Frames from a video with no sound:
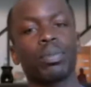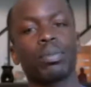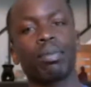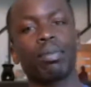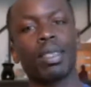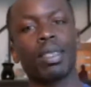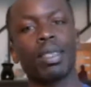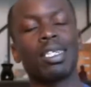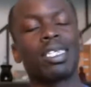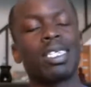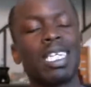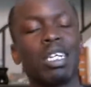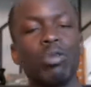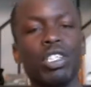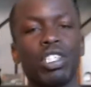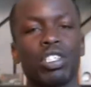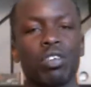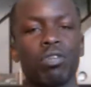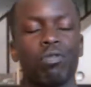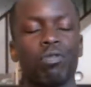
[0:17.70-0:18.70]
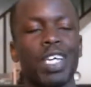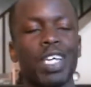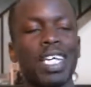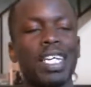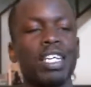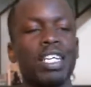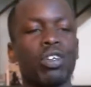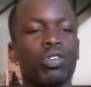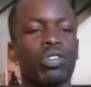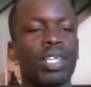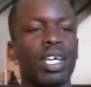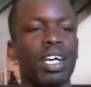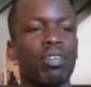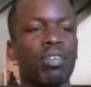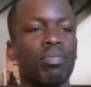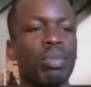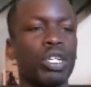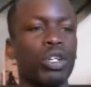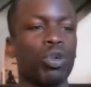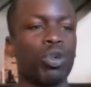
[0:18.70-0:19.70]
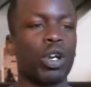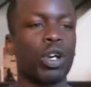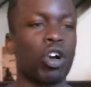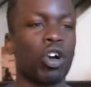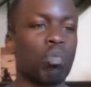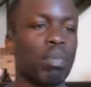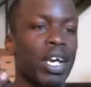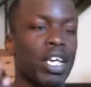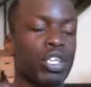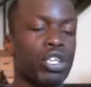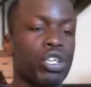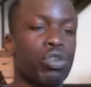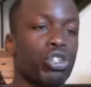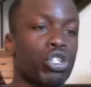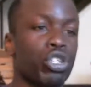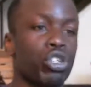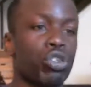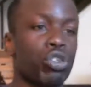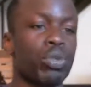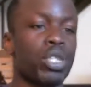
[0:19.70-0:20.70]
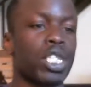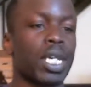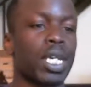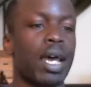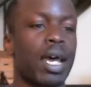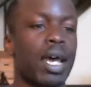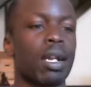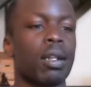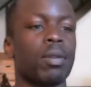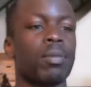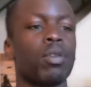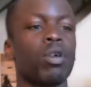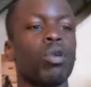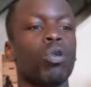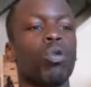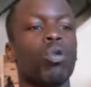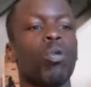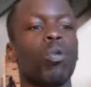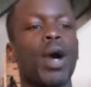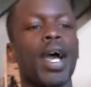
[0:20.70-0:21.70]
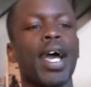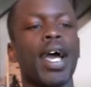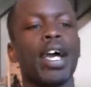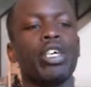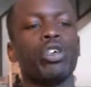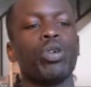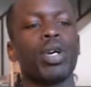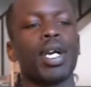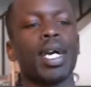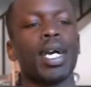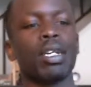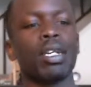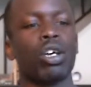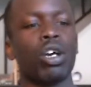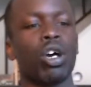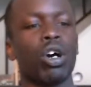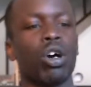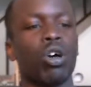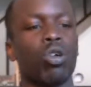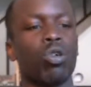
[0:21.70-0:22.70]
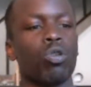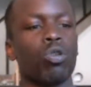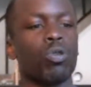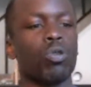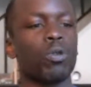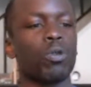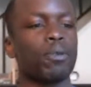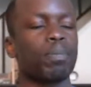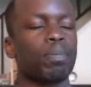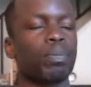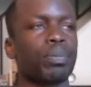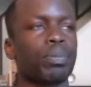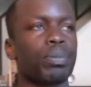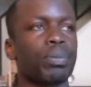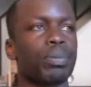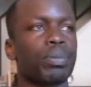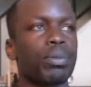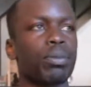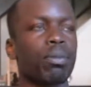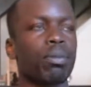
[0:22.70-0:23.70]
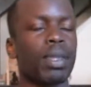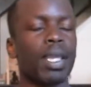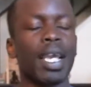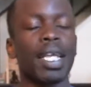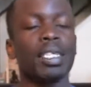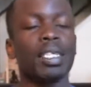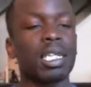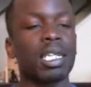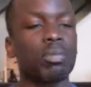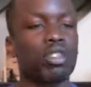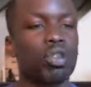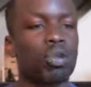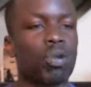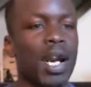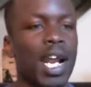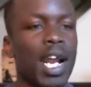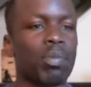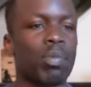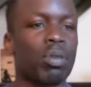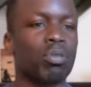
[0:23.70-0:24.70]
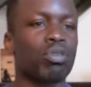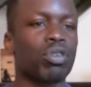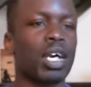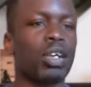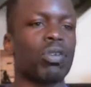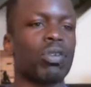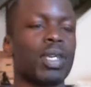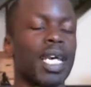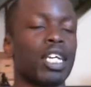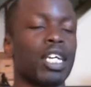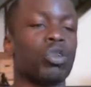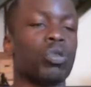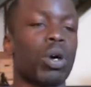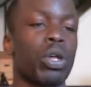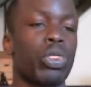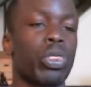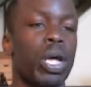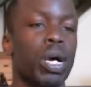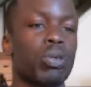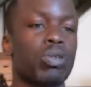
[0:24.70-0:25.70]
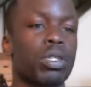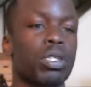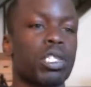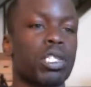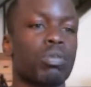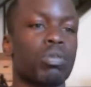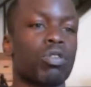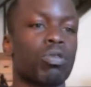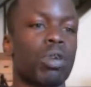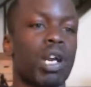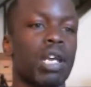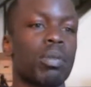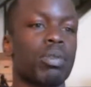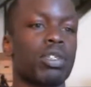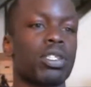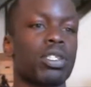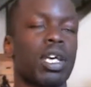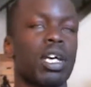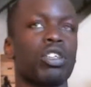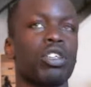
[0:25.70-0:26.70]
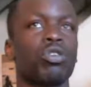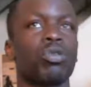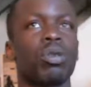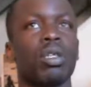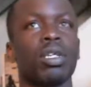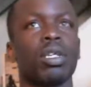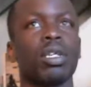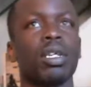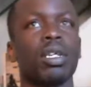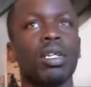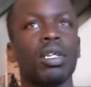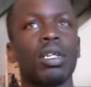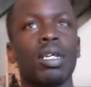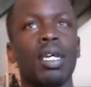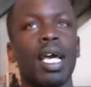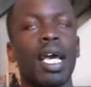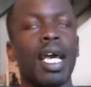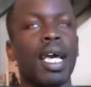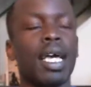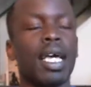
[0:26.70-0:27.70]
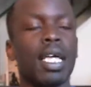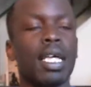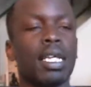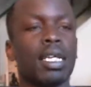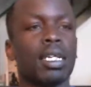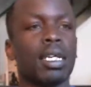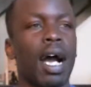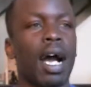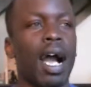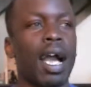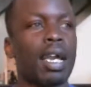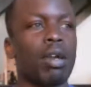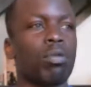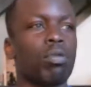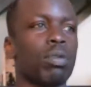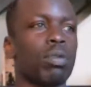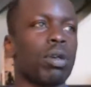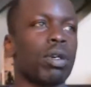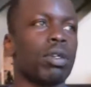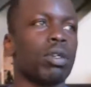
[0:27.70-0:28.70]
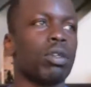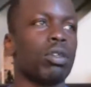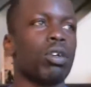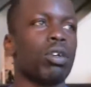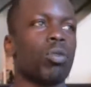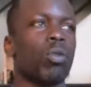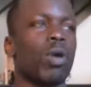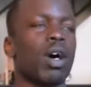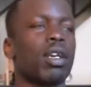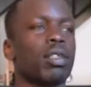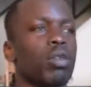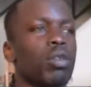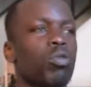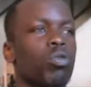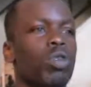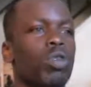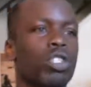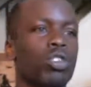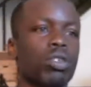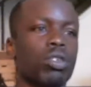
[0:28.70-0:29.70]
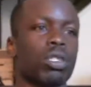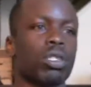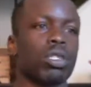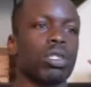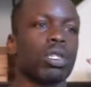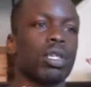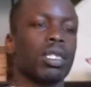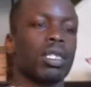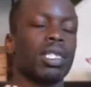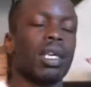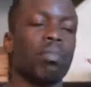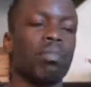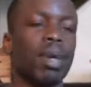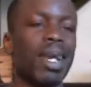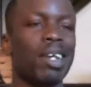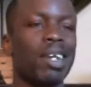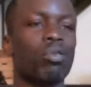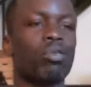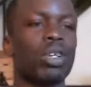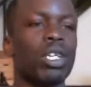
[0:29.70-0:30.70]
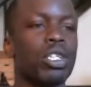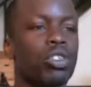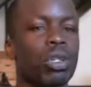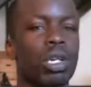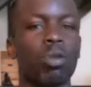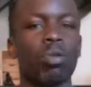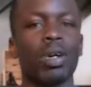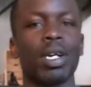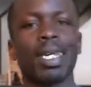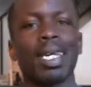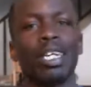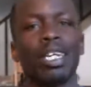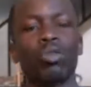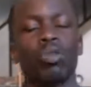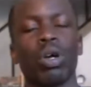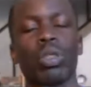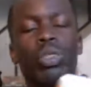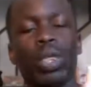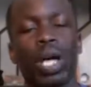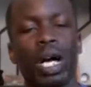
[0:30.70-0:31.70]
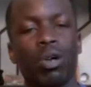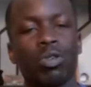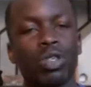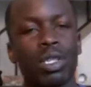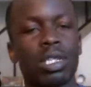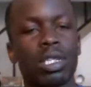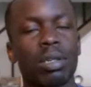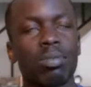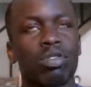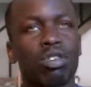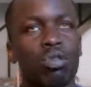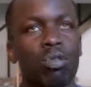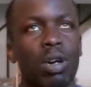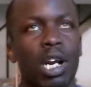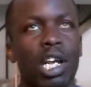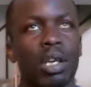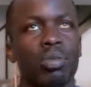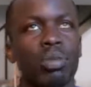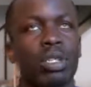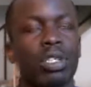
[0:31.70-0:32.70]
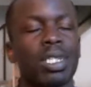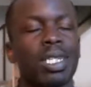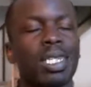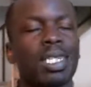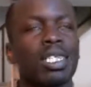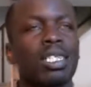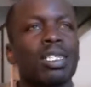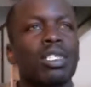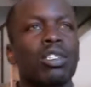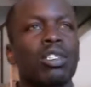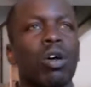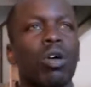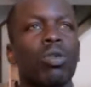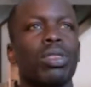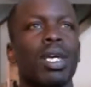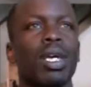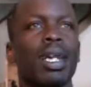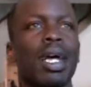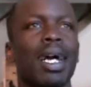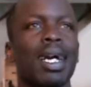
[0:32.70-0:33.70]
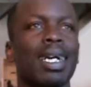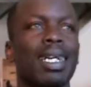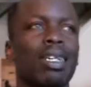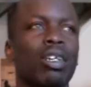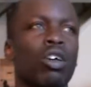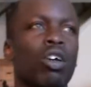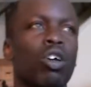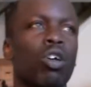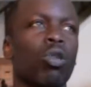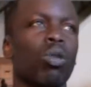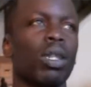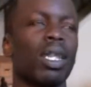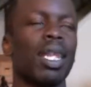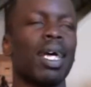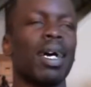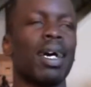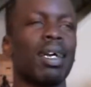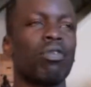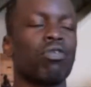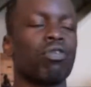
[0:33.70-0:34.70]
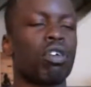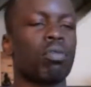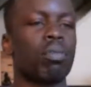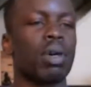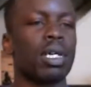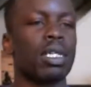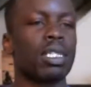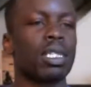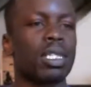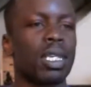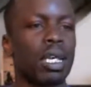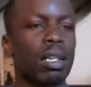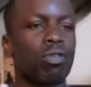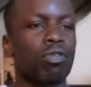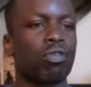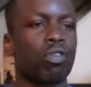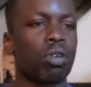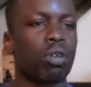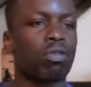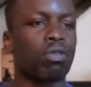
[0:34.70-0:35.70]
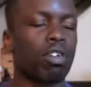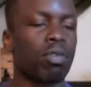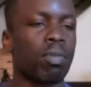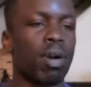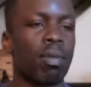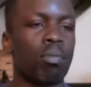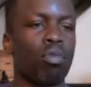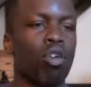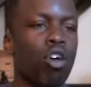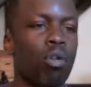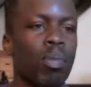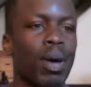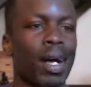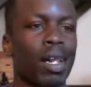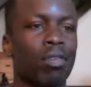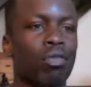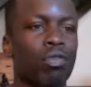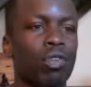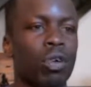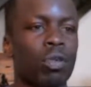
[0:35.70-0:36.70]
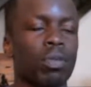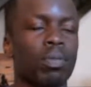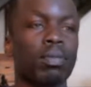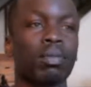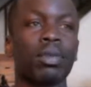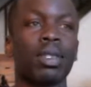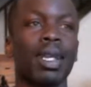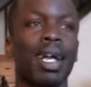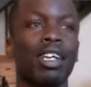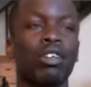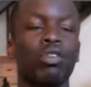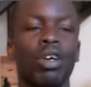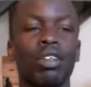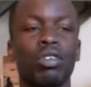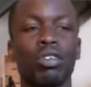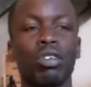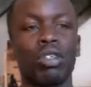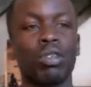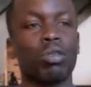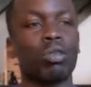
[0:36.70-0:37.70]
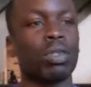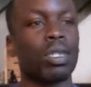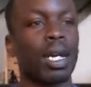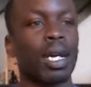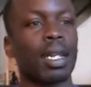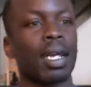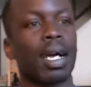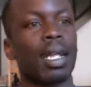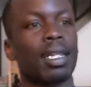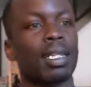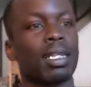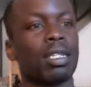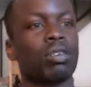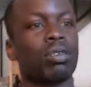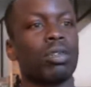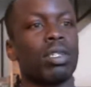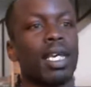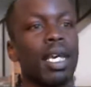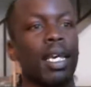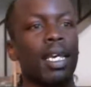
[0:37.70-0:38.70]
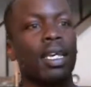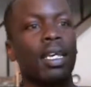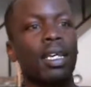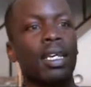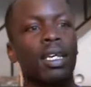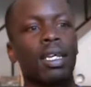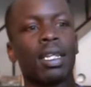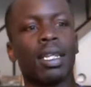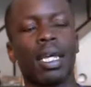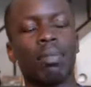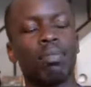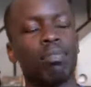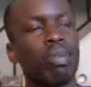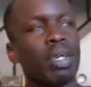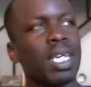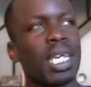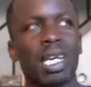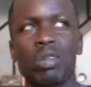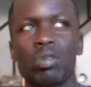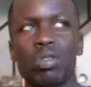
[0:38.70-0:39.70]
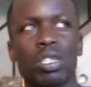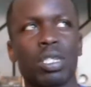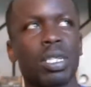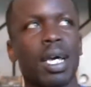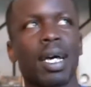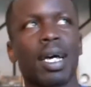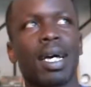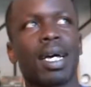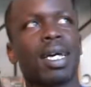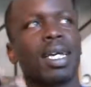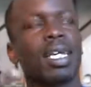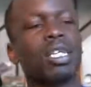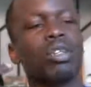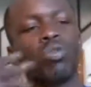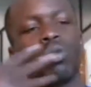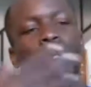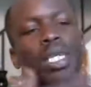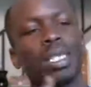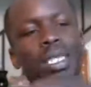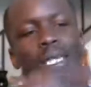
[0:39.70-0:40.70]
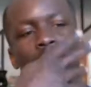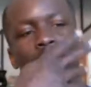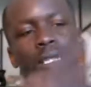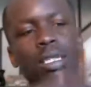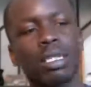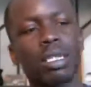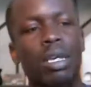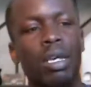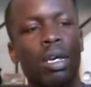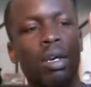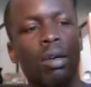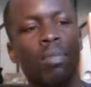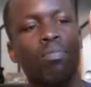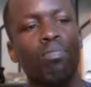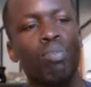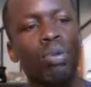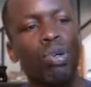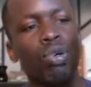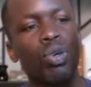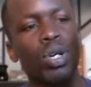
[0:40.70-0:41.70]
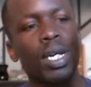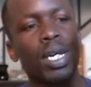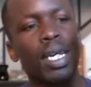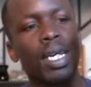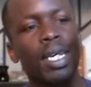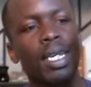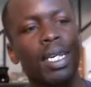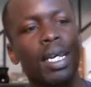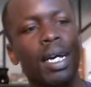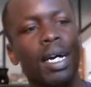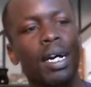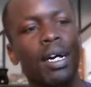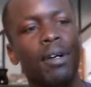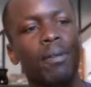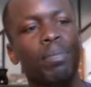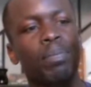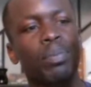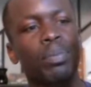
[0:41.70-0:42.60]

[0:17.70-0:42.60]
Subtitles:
series of videos that I've been doing on my YouTube channel where you can go and subscribe. I'm trying to get to 1,000 subscribers actually. And one of the reasons, the main reason I want to get to 1,000 subscribers is so that I can go live from my cell phone, from my mobile phone. I tried to do that earlier today, like be outside, read this book in a